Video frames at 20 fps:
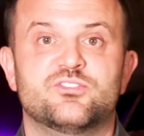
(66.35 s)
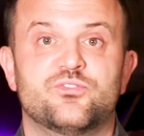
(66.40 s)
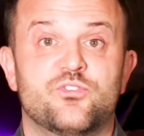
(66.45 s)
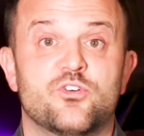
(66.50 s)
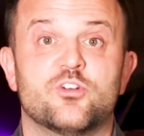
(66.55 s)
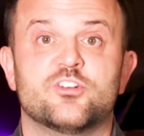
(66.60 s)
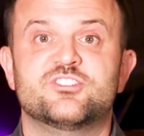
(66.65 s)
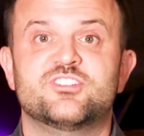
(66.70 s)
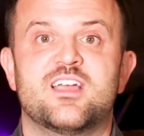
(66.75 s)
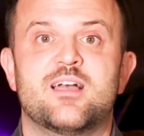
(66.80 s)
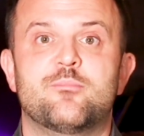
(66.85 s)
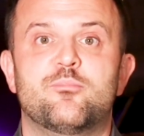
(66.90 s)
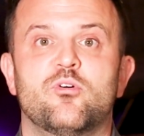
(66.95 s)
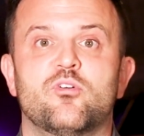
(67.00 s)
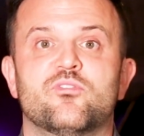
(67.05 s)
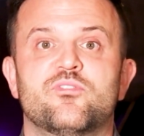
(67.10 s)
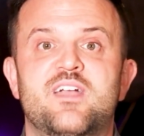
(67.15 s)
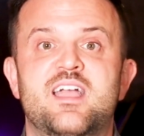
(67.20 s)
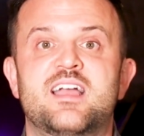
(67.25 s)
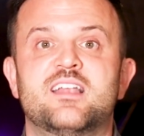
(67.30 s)
For
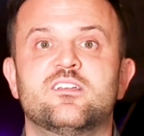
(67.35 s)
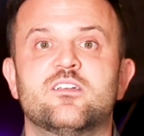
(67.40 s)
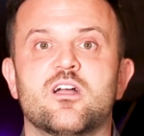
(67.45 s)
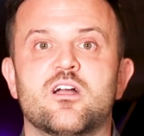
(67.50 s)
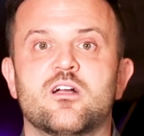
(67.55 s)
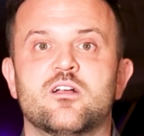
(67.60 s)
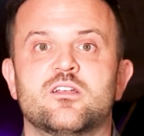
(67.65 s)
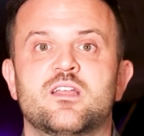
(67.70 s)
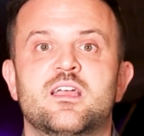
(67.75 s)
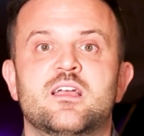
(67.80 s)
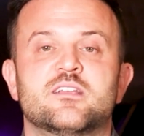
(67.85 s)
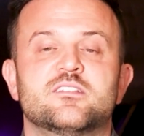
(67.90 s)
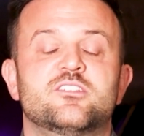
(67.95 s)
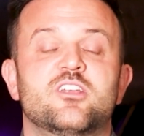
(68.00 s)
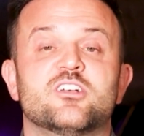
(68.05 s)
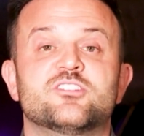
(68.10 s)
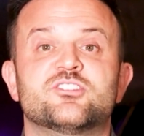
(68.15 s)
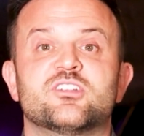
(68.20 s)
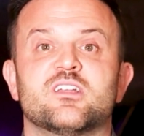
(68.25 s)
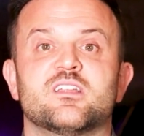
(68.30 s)
example, Vanguard
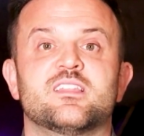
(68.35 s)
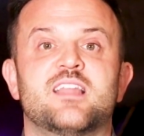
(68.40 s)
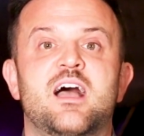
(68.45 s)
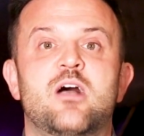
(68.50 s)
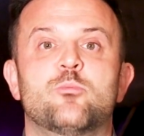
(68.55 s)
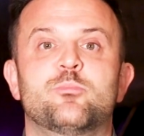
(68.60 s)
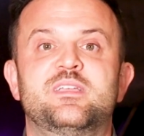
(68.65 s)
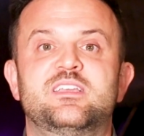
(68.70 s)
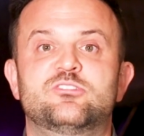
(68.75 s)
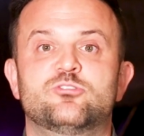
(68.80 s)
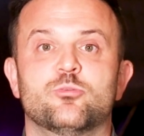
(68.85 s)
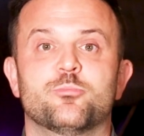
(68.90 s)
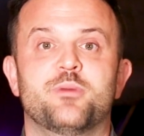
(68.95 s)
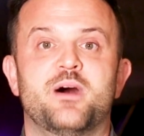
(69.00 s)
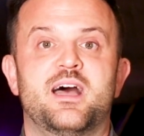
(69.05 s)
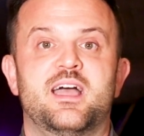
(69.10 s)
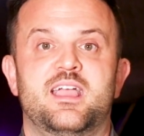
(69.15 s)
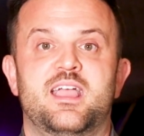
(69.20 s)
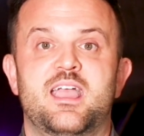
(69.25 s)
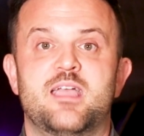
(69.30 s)
doesn't allow me to
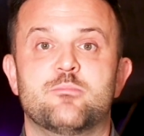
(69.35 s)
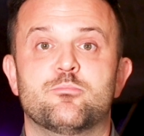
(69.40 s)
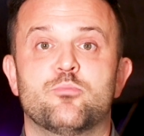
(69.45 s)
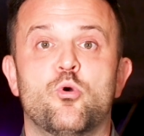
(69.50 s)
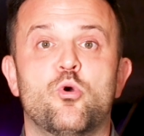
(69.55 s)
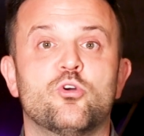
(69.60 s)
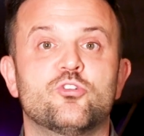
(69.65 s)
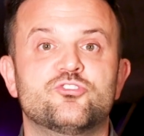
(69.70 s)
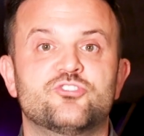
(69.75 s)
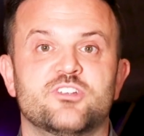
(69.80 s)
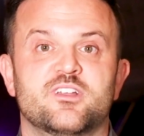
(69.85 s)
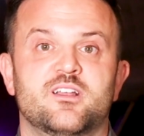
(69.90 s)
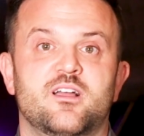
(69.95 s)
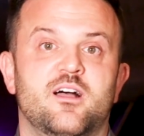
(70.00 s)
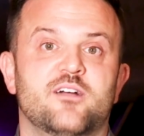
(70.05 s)
buy a portion